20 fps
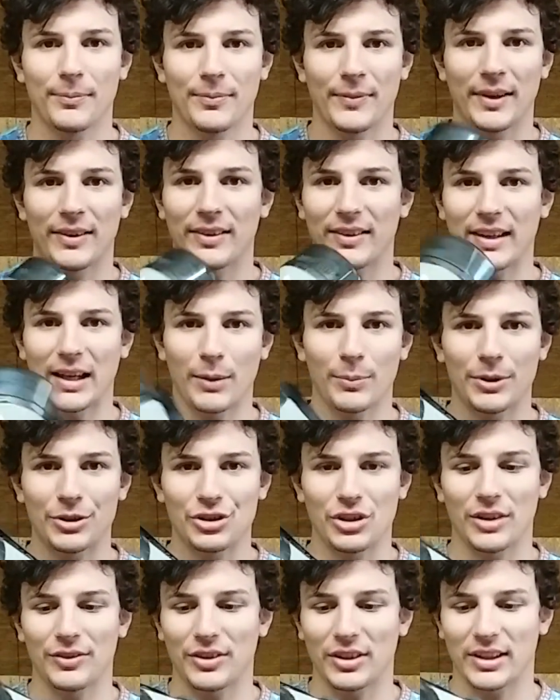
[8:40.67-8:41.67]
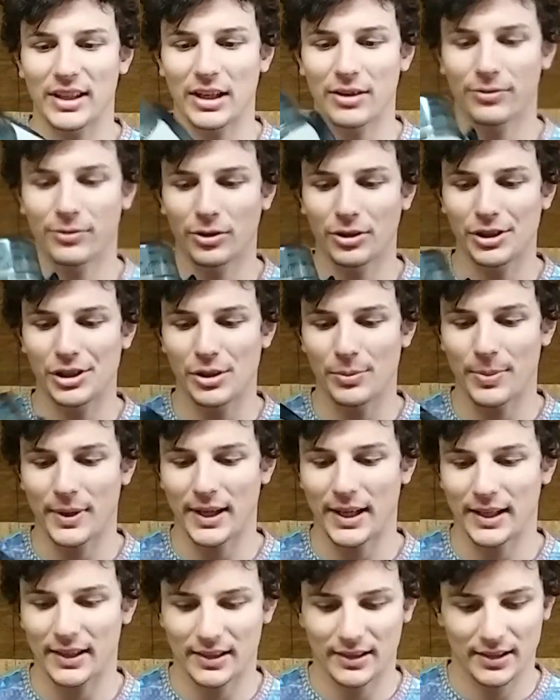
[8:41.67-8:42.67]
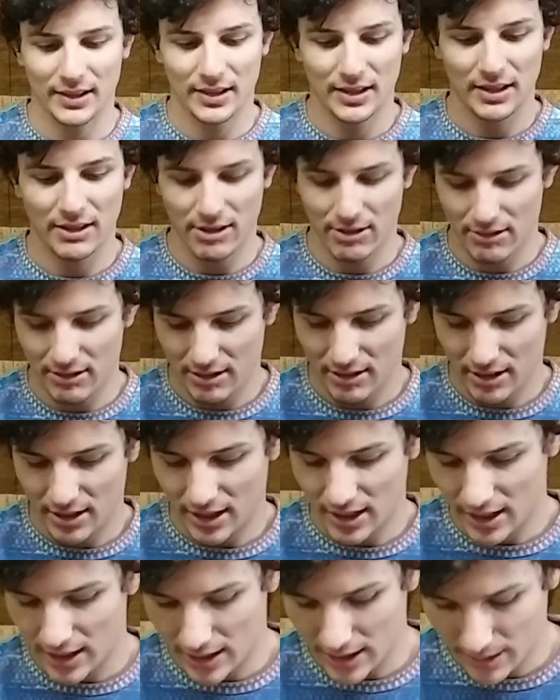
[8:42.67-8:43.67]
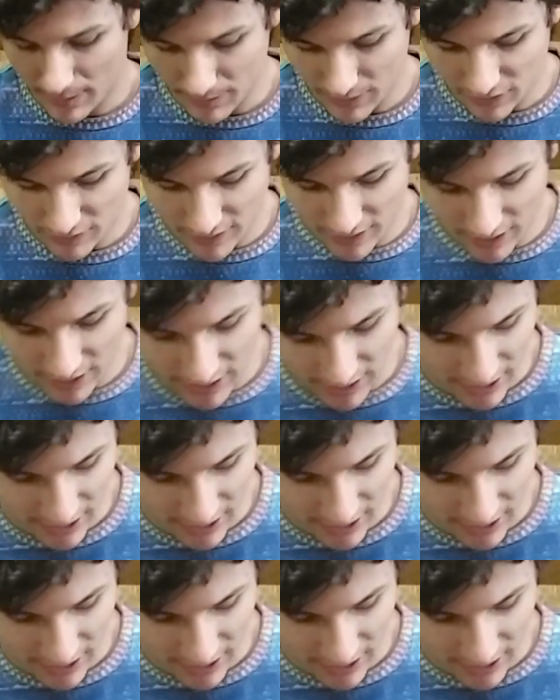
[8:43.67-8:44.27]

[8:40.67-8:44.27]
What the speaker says: This is how much you have to account for in your pack. It's fairly